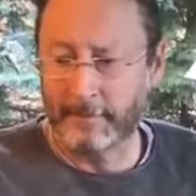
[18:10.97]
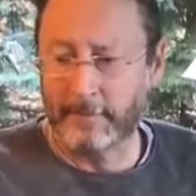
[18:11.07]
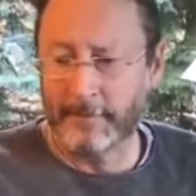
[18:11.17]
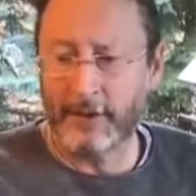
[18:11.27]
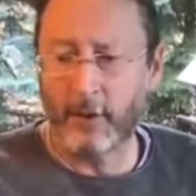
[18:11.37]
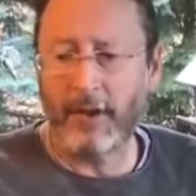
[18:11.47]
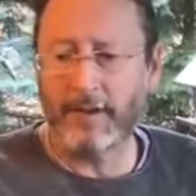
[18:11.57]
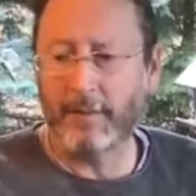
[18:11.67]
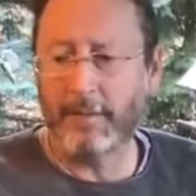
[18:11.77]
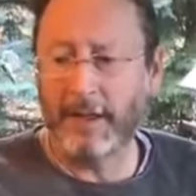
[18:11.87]
So what
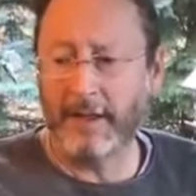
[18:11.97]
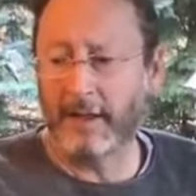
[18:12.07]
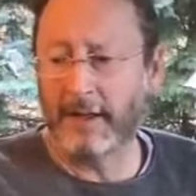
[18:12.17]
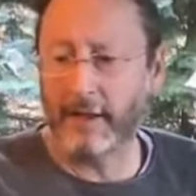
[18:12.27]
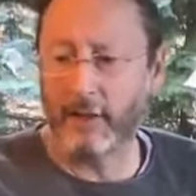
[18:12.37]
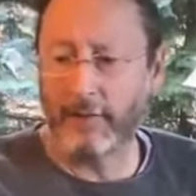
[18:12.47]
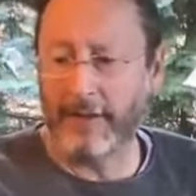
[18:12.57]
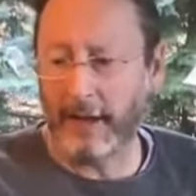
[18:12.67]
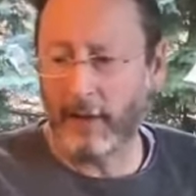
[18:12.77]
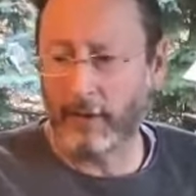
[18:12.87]
does it mean to let go of
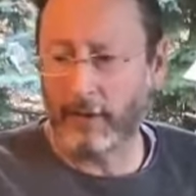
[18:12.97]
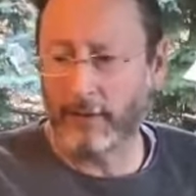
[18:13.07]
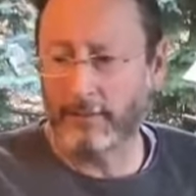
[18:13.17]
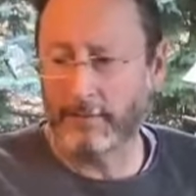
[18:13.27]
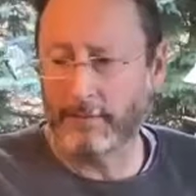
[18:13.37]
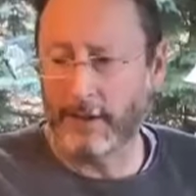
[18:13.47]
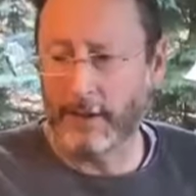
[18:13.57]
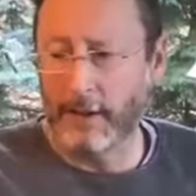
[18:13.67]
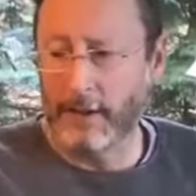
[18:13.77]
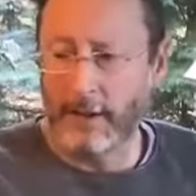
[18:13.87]
the outcome?
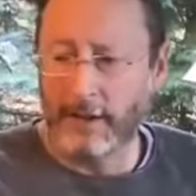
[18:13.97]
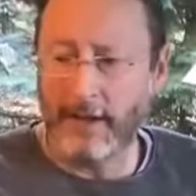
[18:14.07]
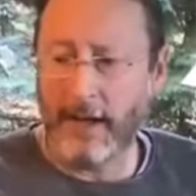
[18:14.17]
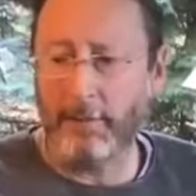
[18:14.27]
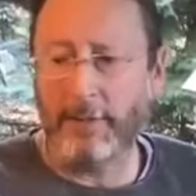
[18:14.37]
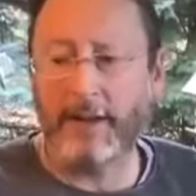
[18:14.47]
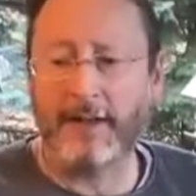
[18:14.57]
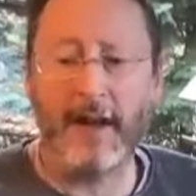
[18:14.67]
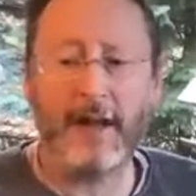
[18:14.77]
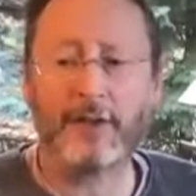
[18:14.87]
To not be
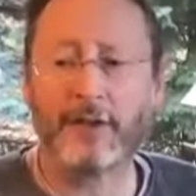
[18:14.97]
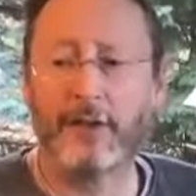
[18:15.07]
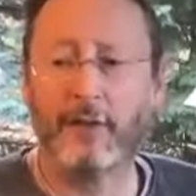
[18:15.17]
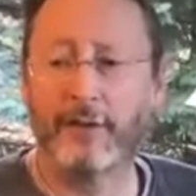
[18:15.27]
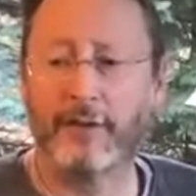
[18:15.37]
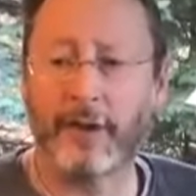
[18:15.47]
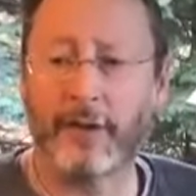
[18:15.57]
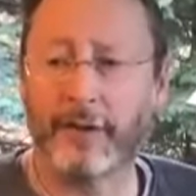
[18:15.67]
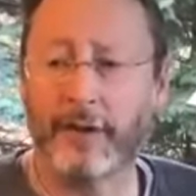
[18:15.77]
attached to the result?